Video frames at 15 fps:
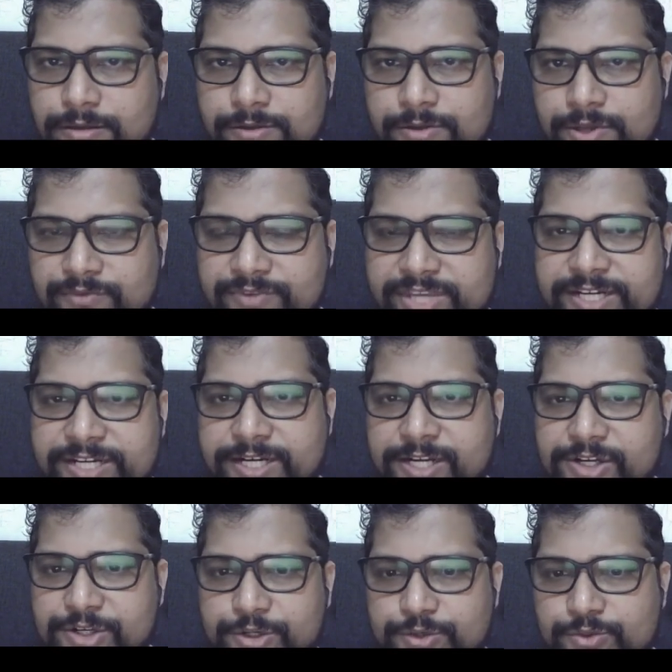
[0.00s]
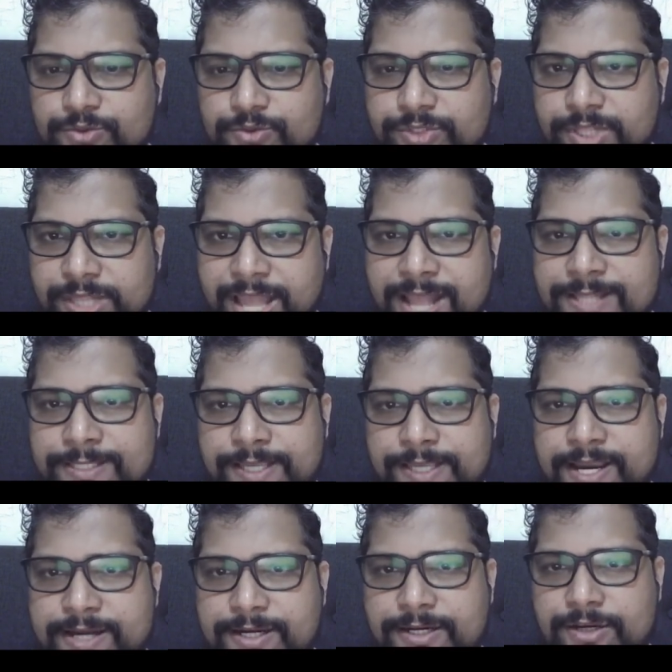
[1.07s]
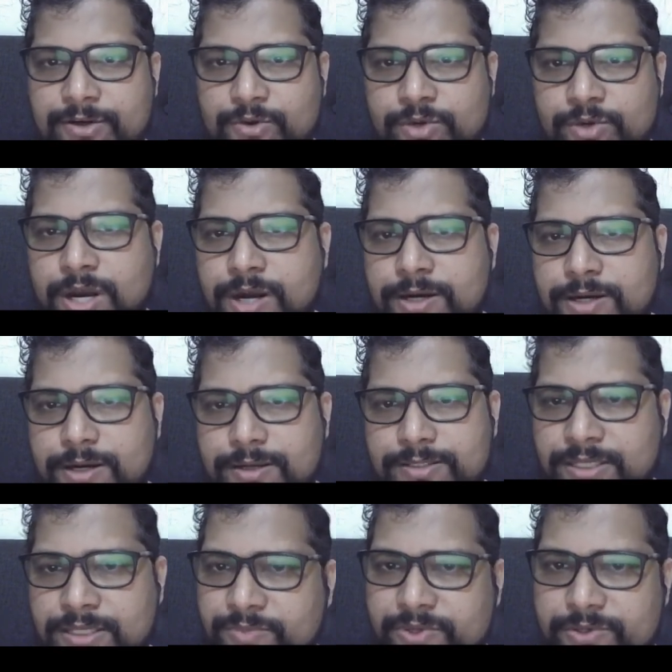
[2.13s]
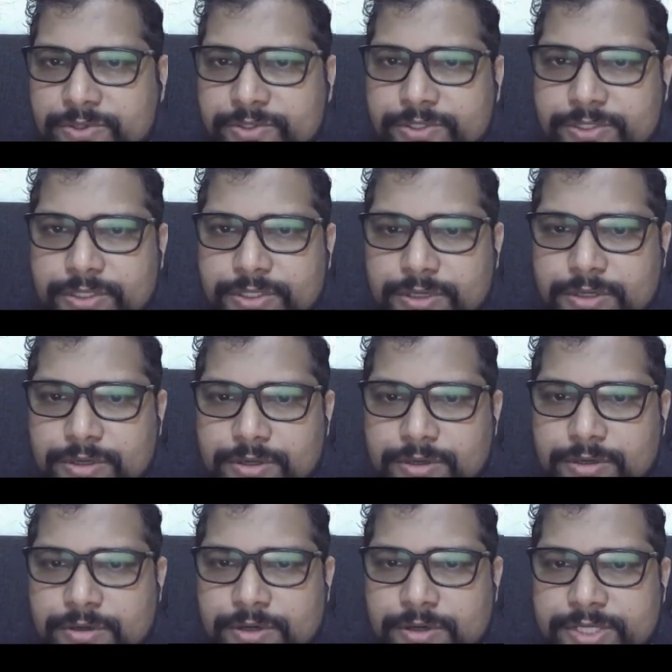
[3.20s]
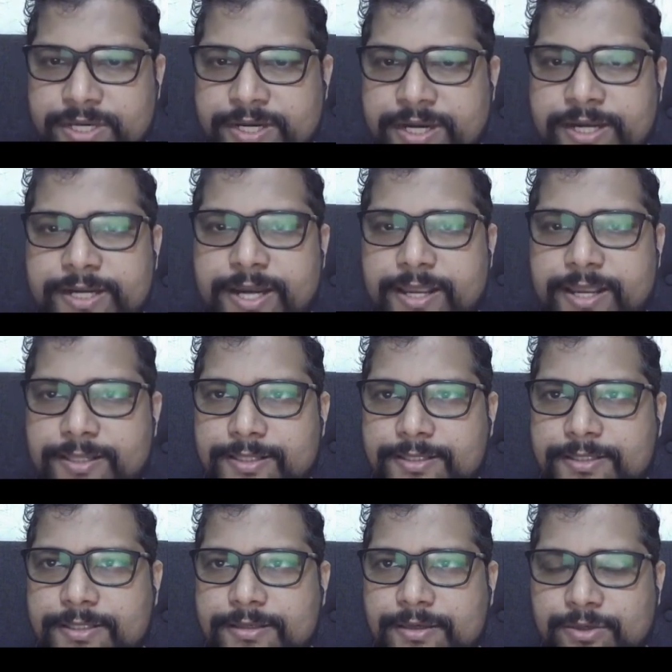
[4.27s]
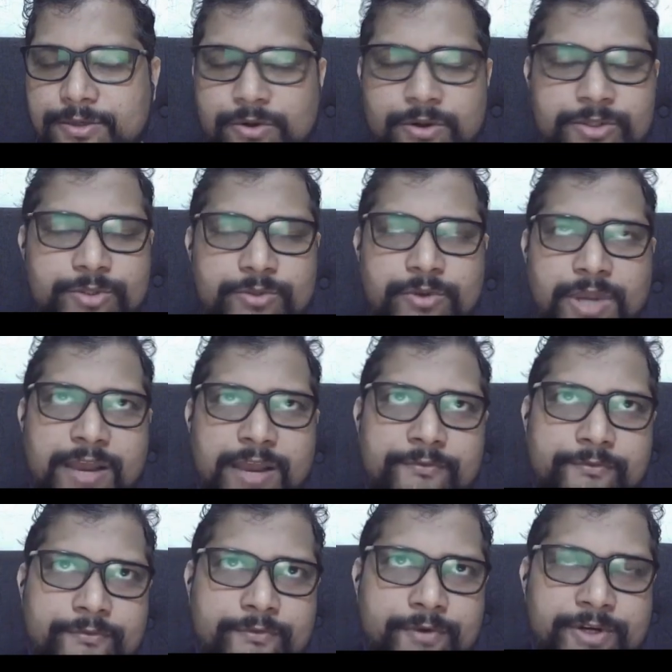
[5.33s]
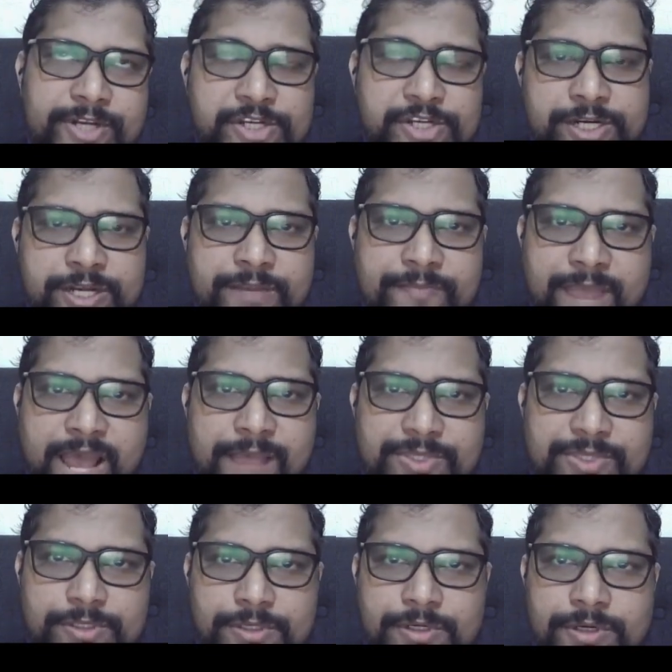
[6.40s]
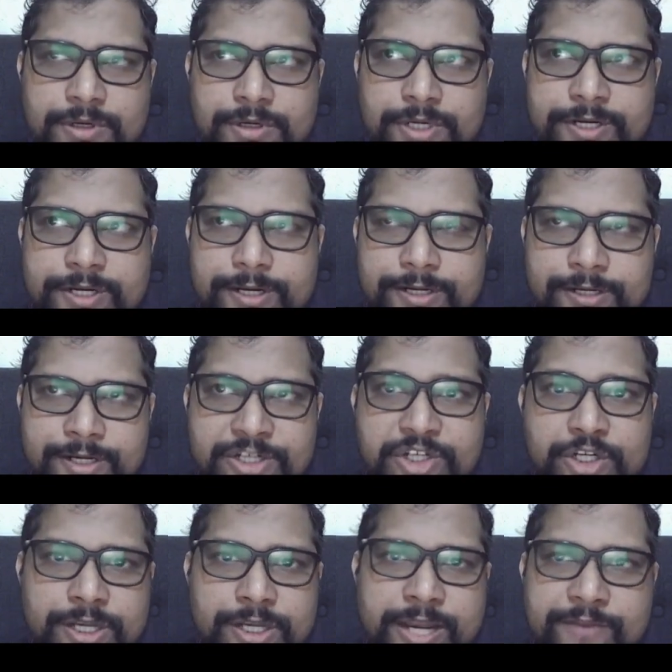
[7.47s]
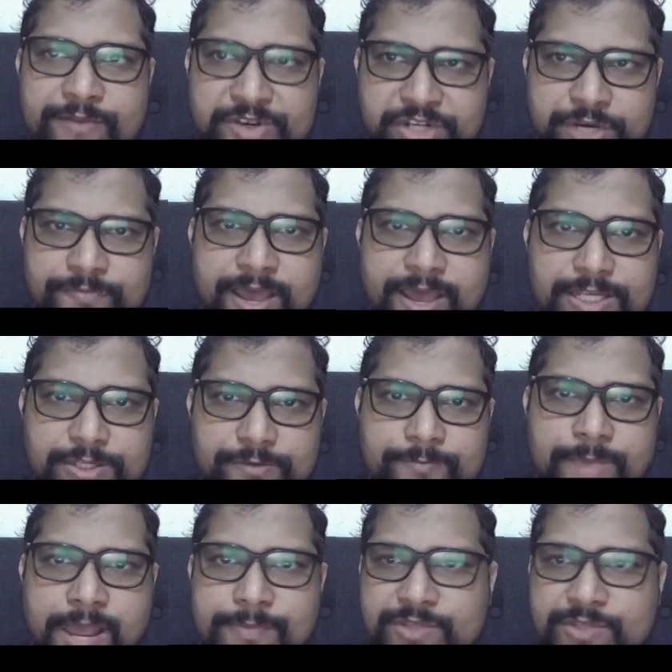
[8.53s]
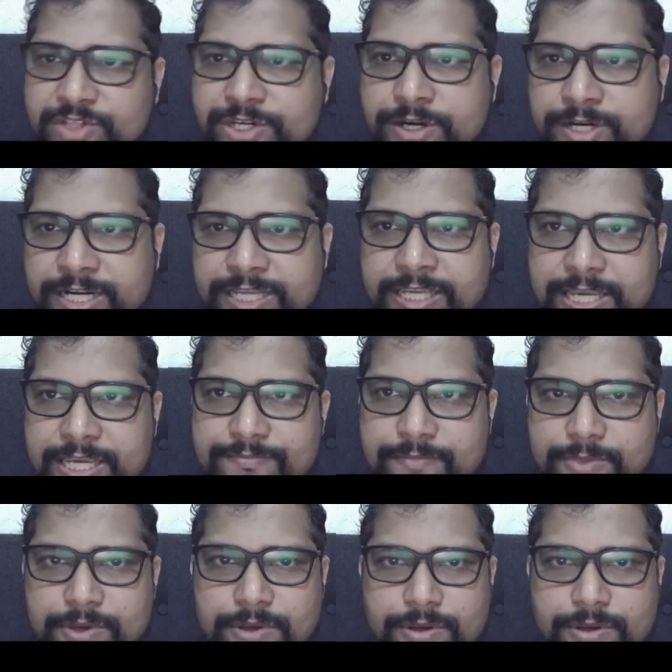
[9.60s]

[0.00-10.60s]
You have Sentinel-2s, Landsat, NORAD, Cibers, terrain tiles. You also have digital maps, digital elevation maps, which are DEM.